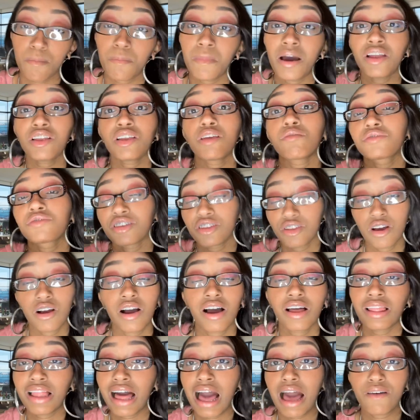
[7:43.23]
Mind you, I'm sitting on
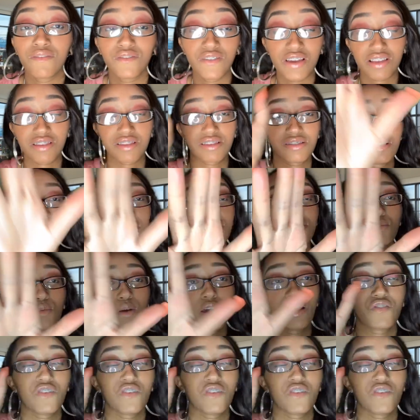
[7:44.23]
her lap, facing this way,